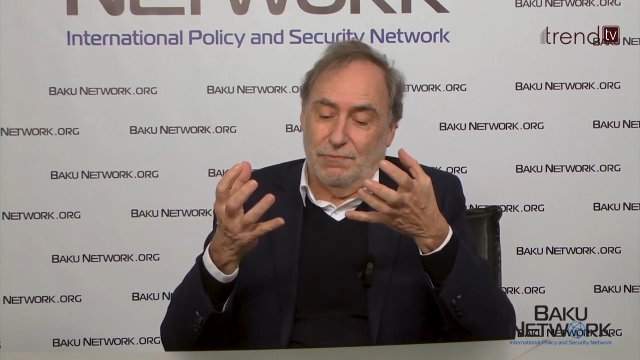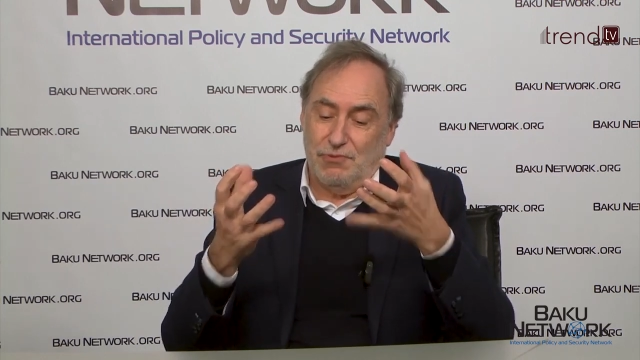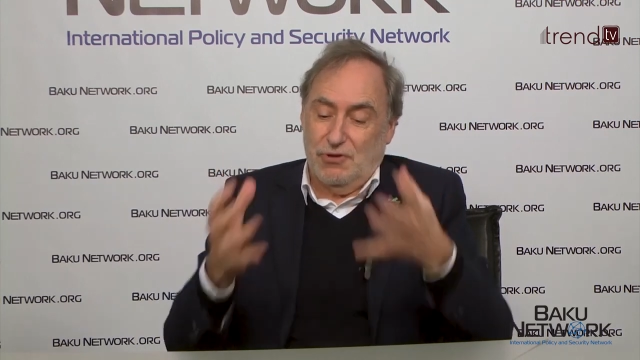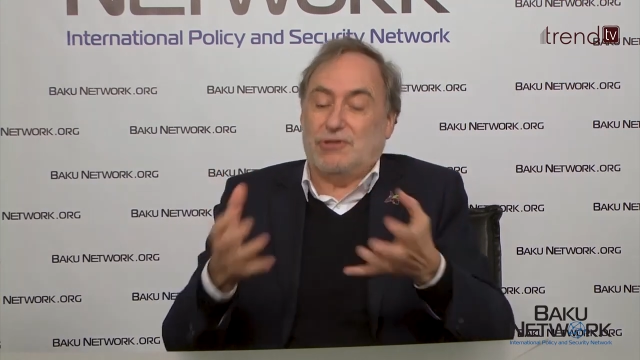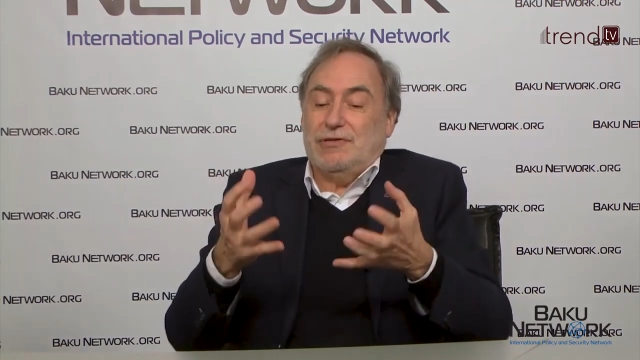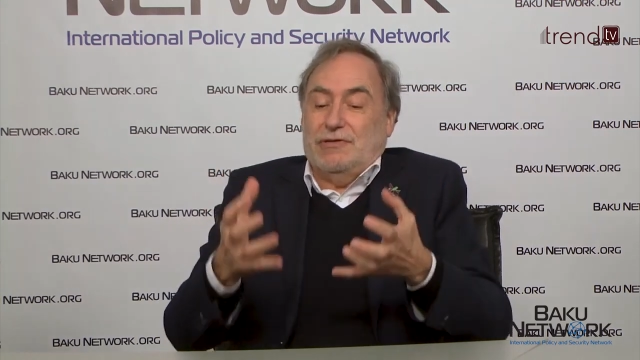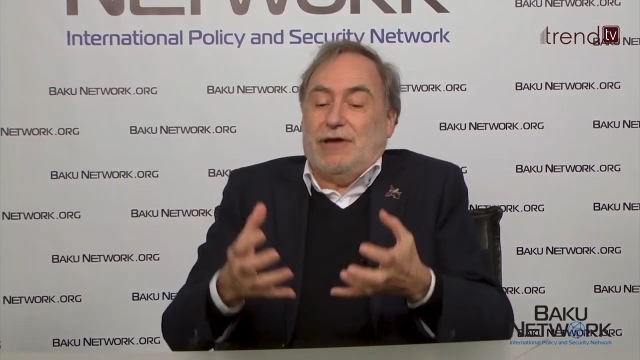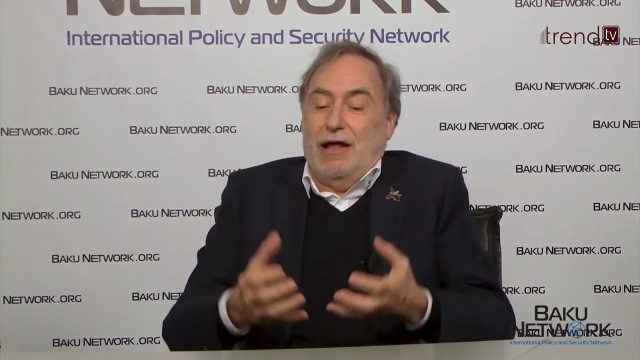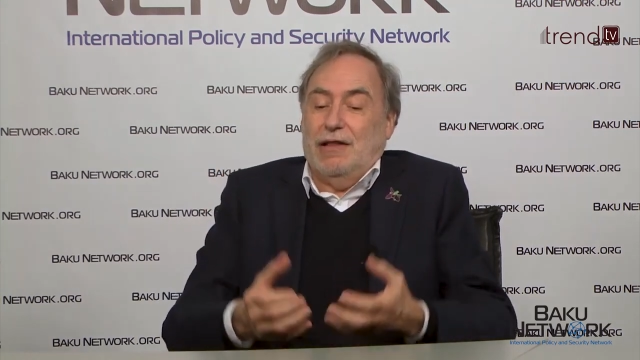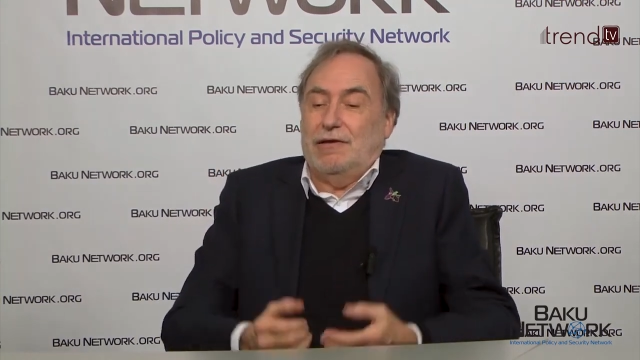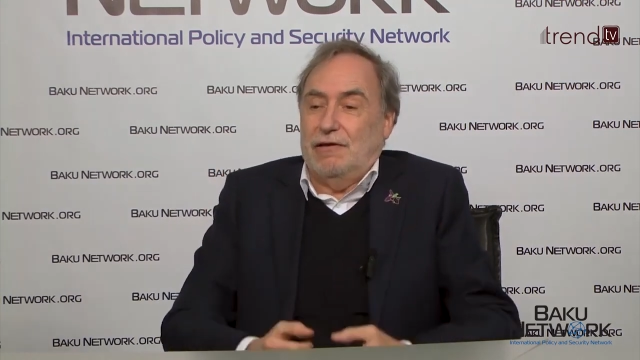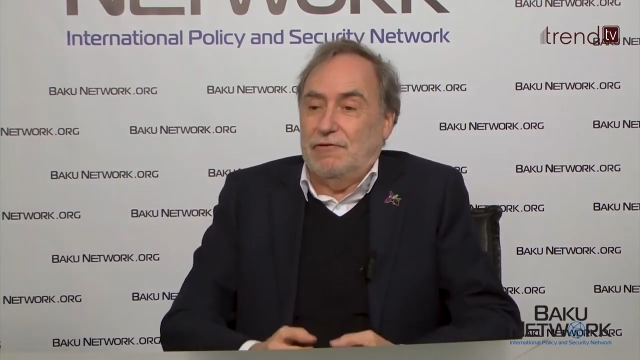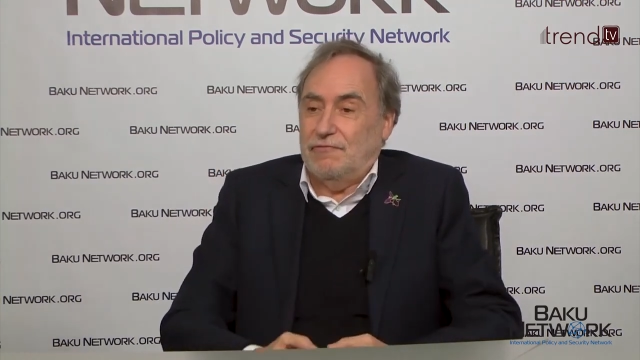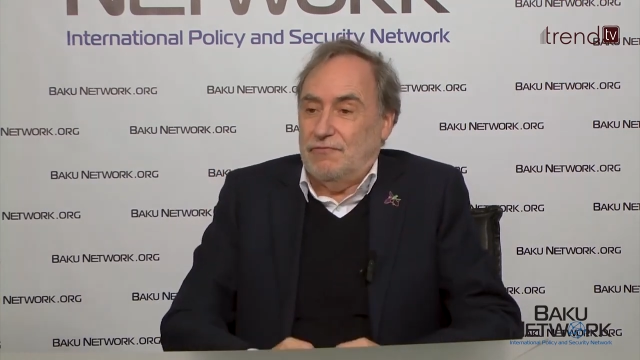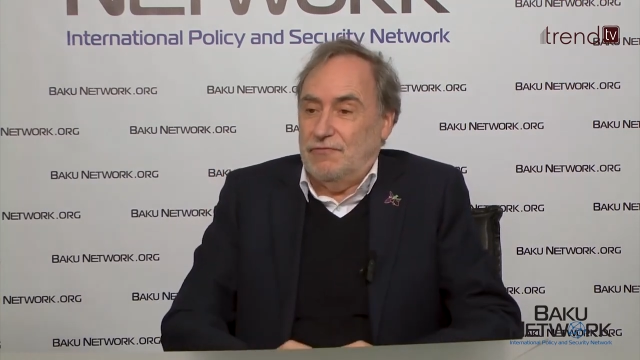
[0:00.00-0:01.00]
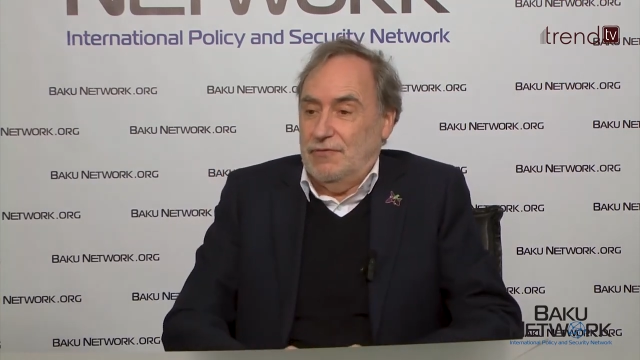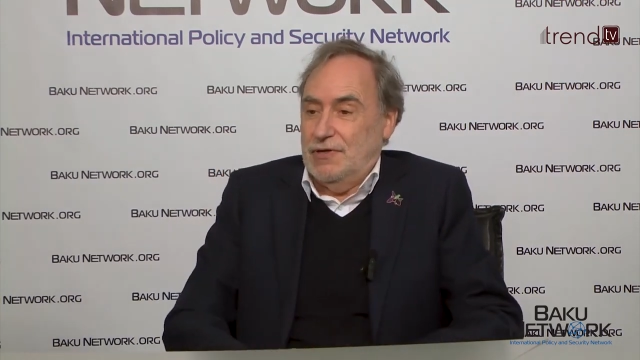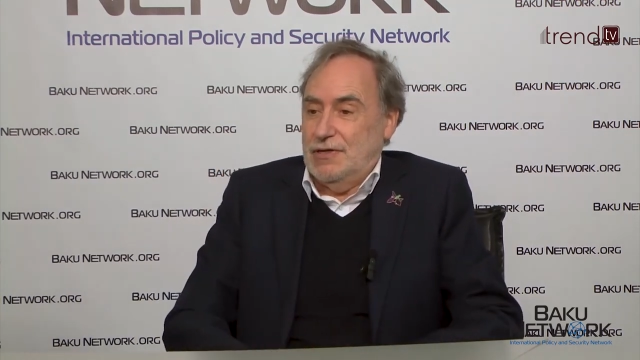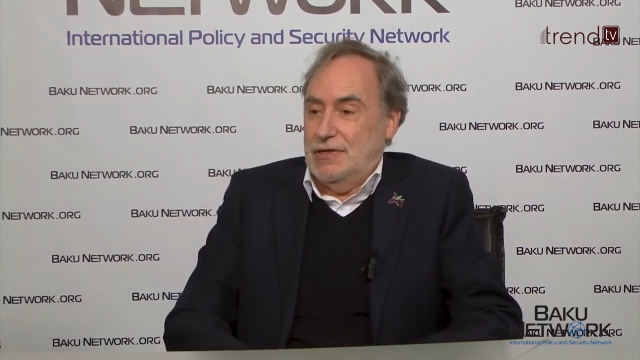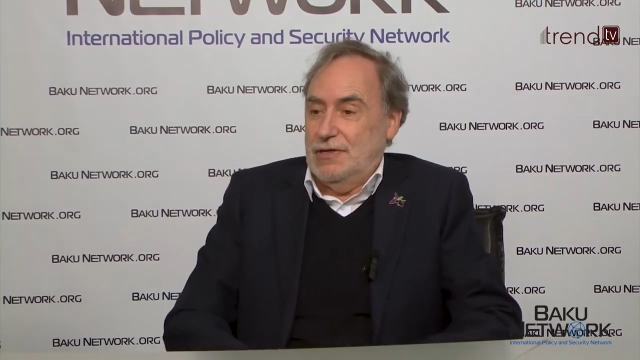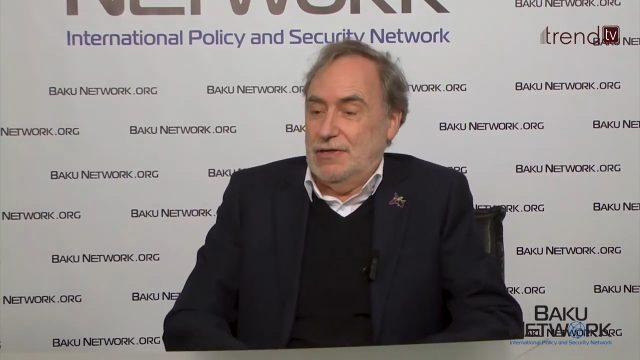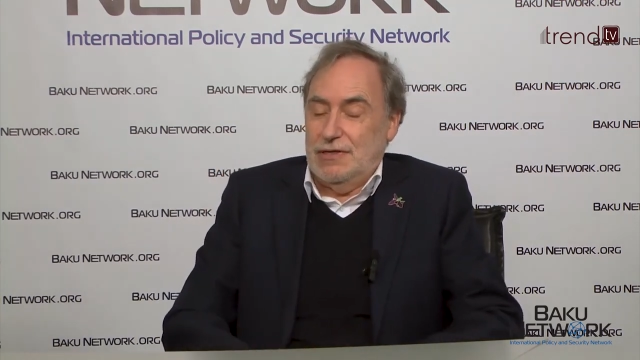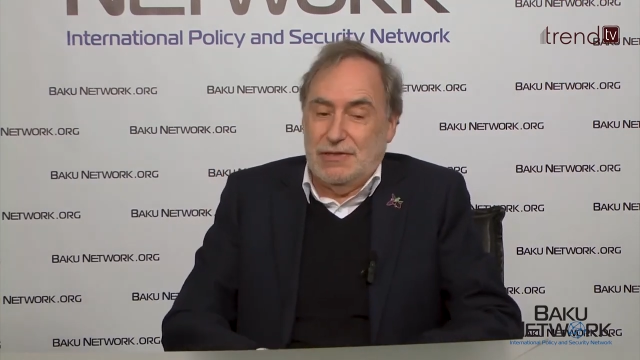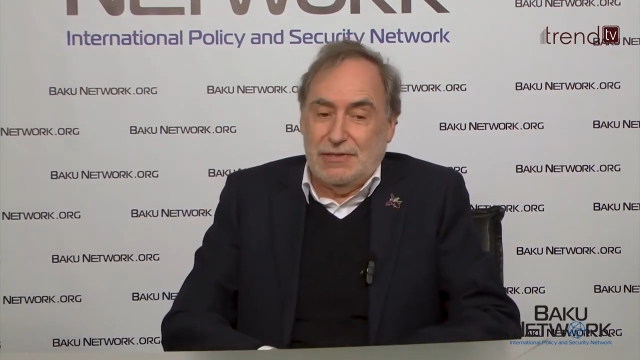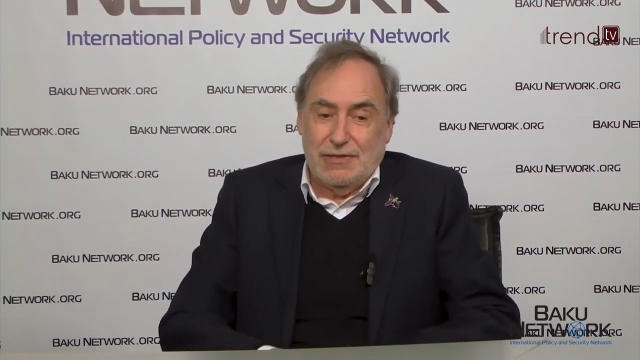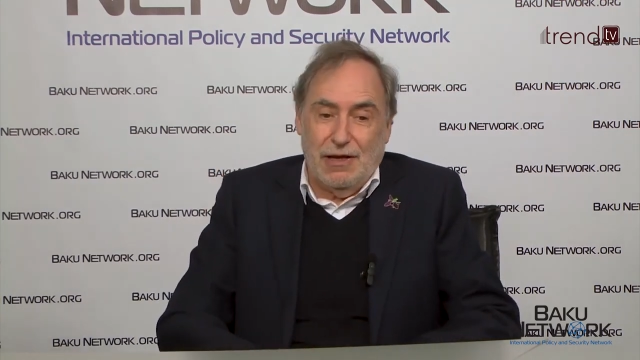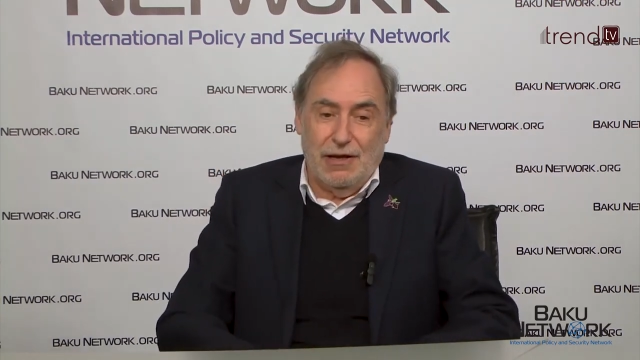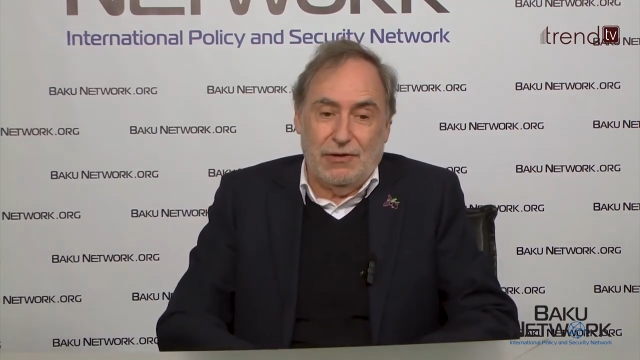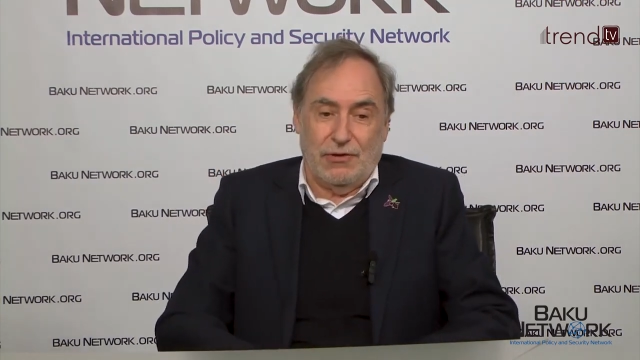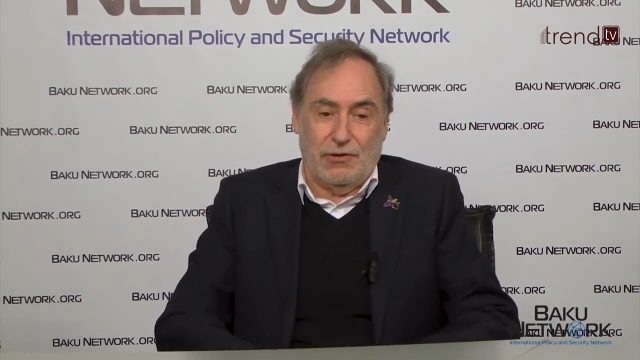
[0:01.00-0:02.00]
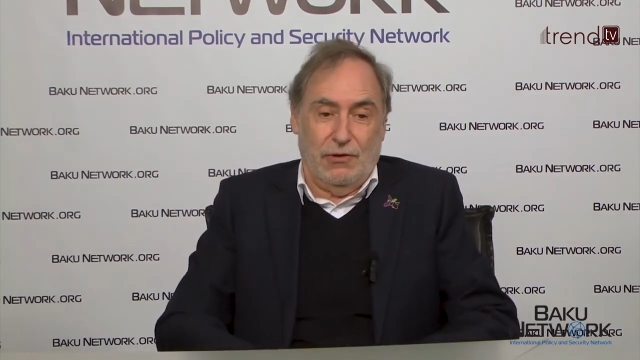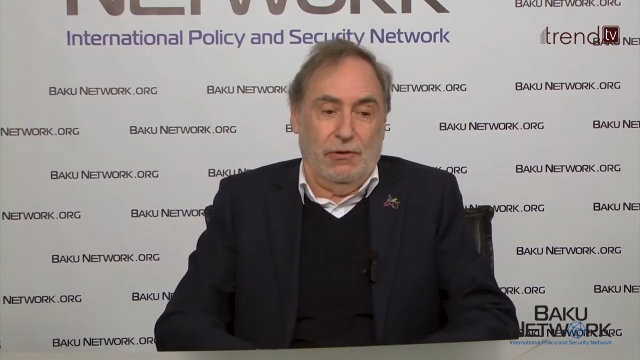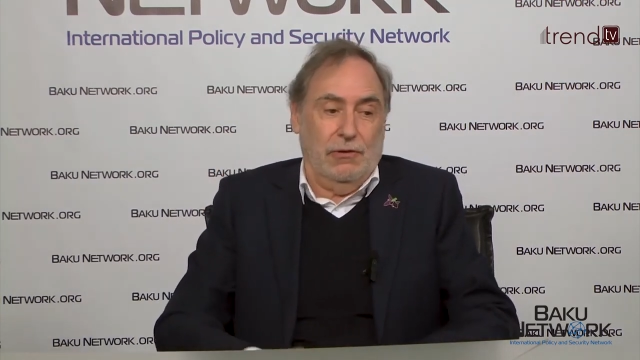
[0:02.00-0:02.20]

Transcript: President Aliyev is like